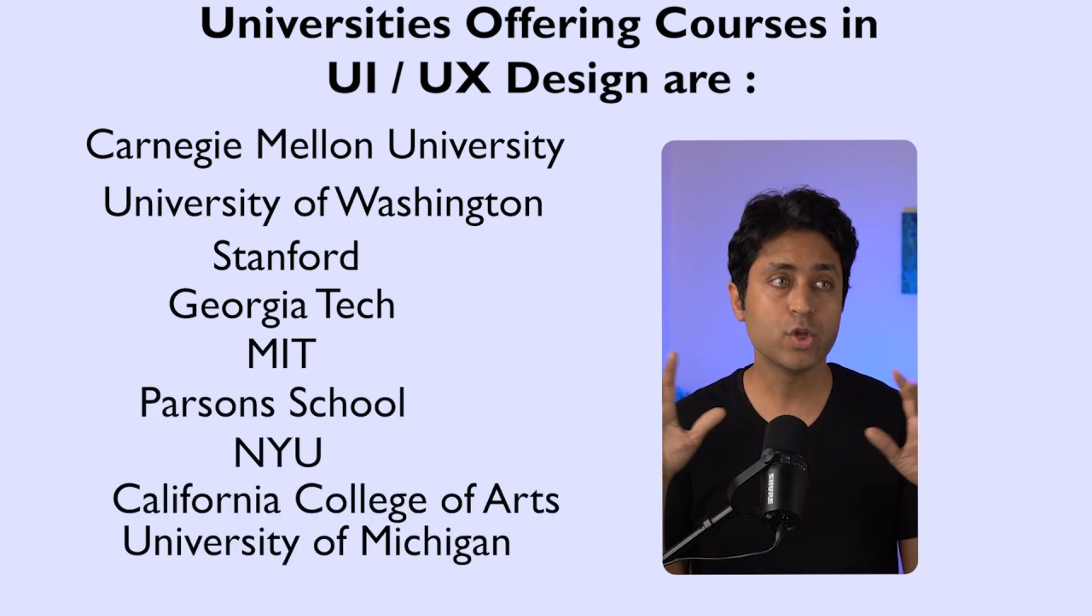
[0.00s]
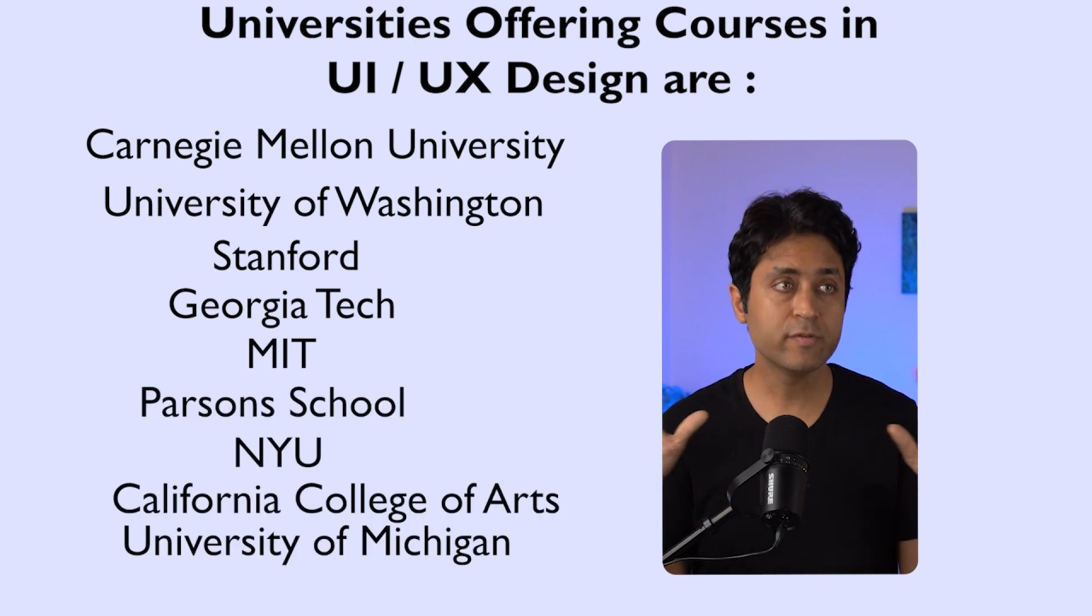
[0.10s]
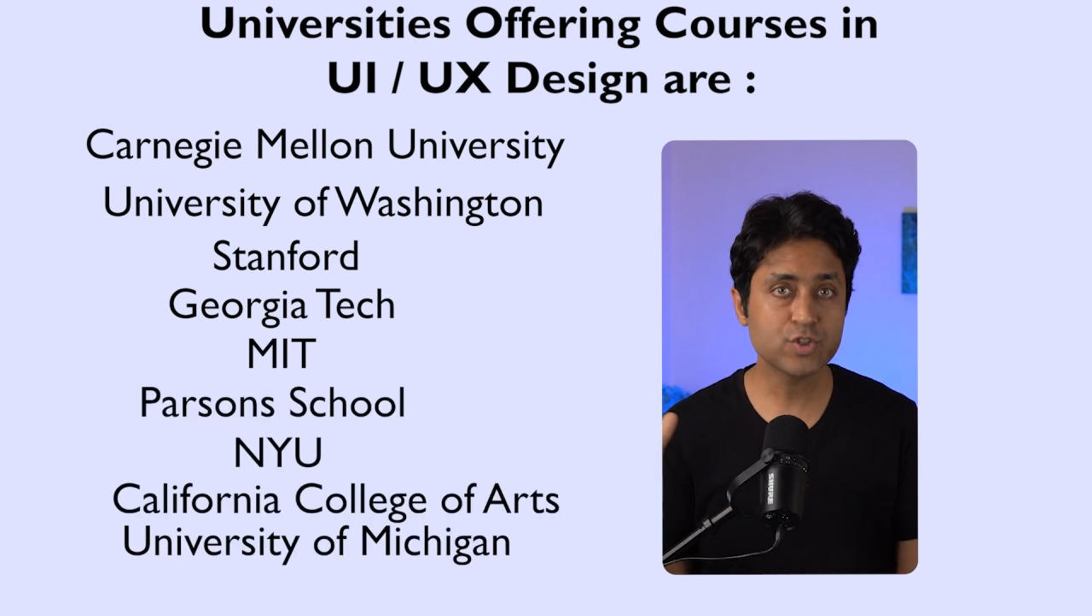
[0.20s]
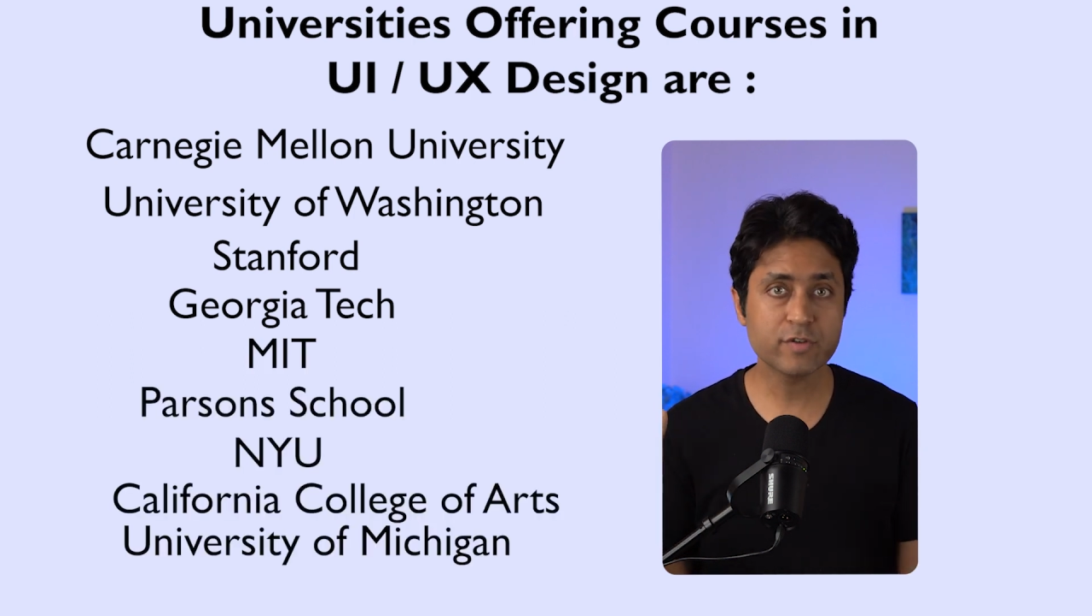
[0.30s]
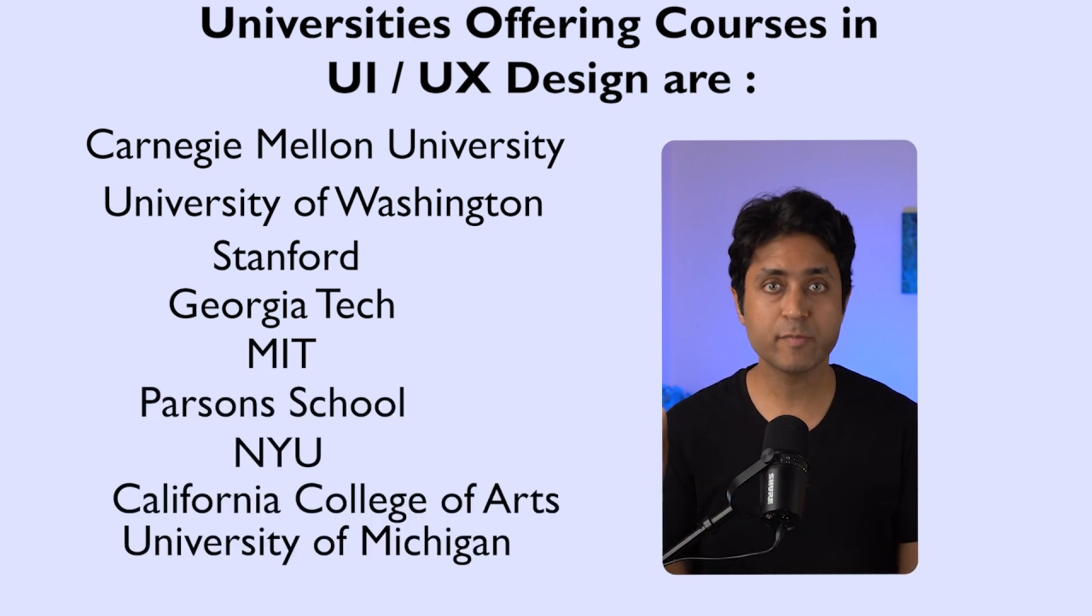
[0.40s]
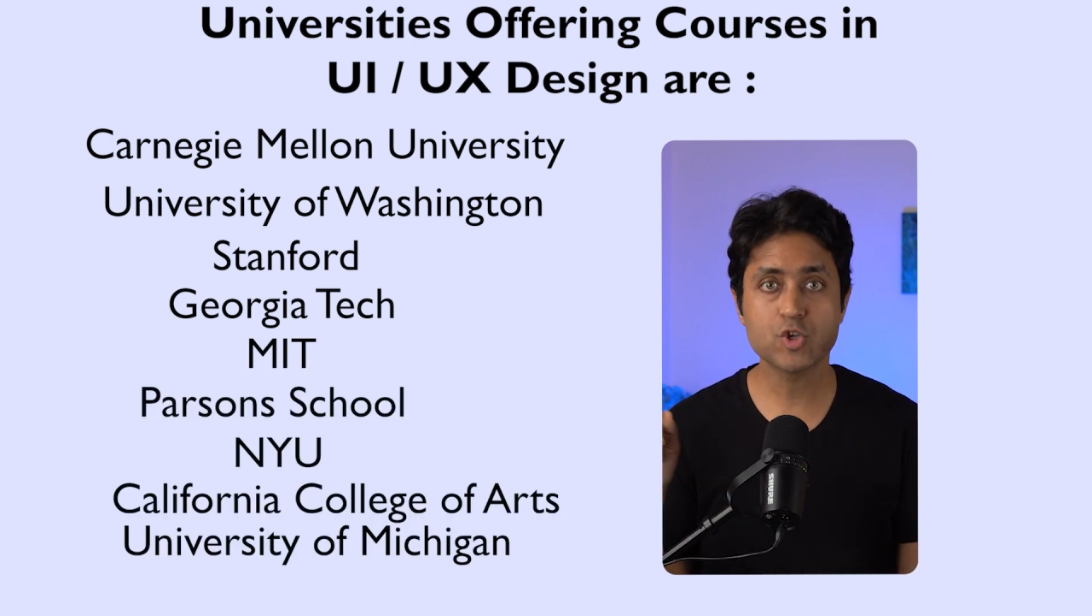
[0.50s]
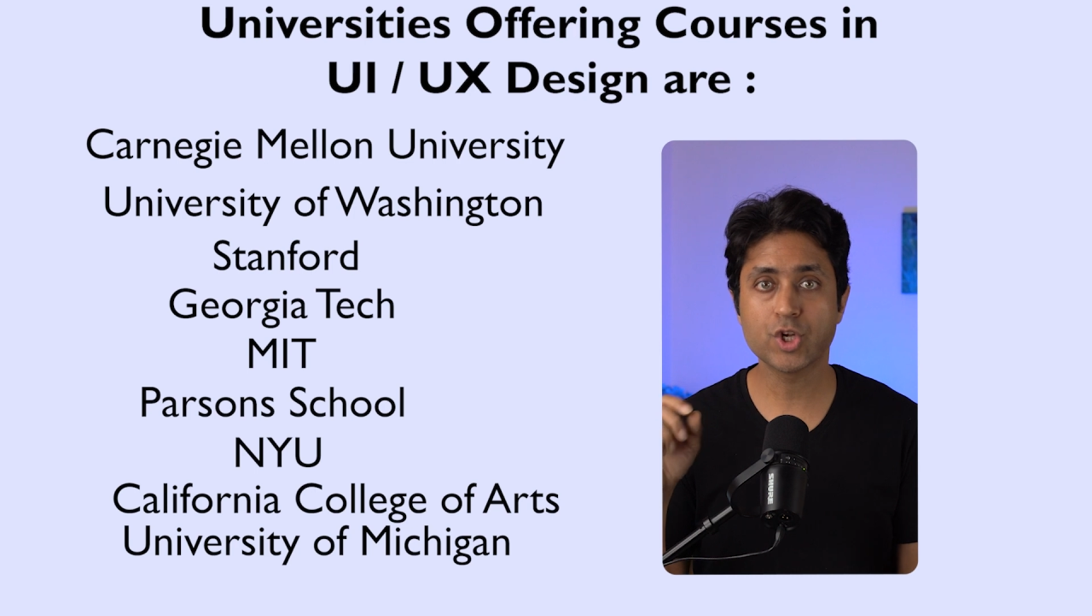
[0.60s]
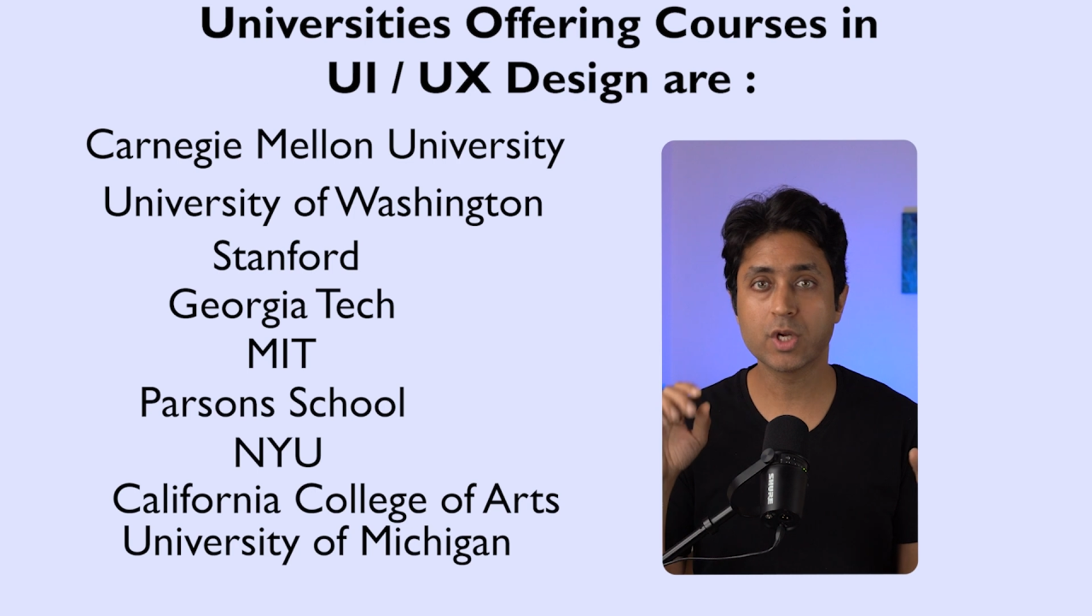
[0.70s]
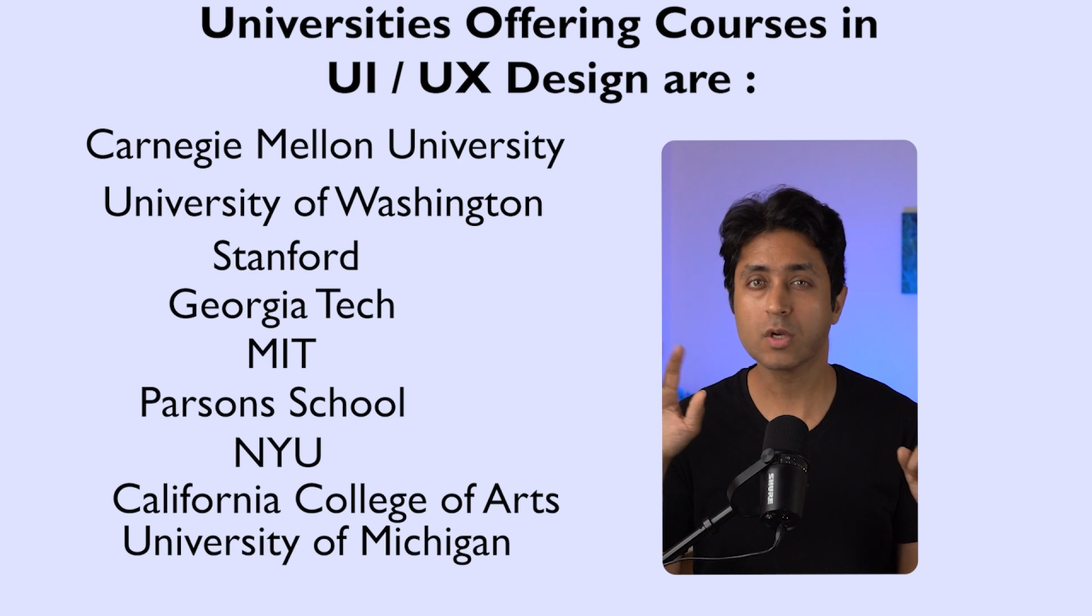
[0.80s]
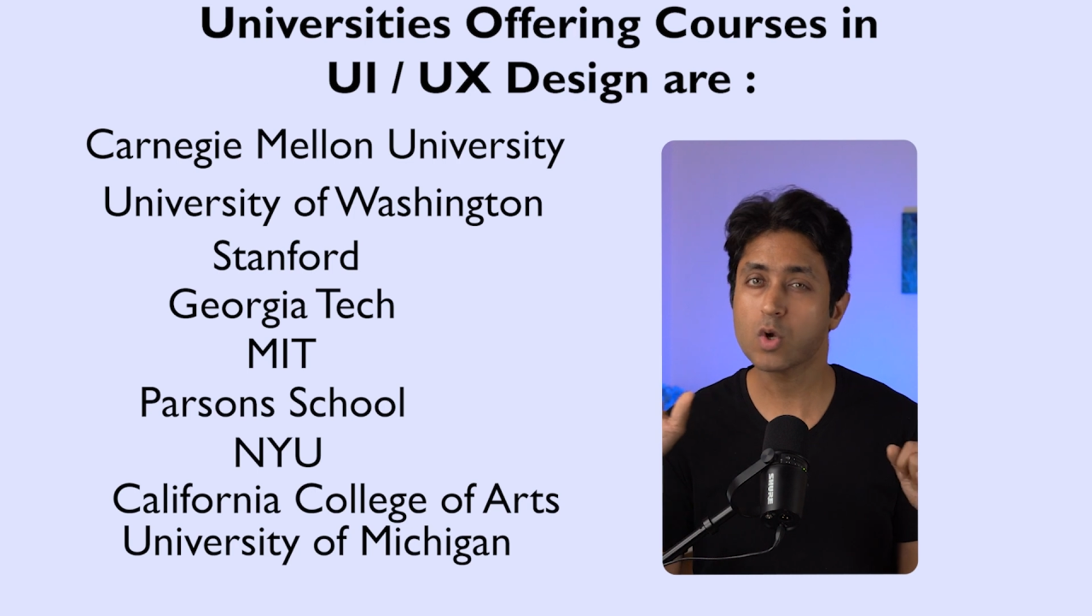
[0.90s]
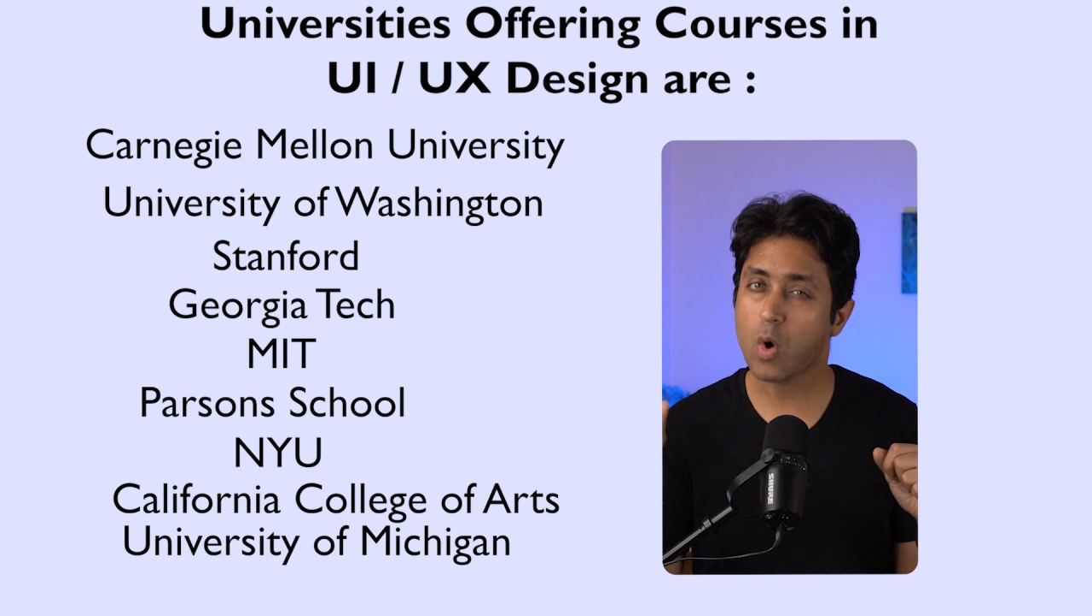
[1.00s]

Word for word: University of Michigan,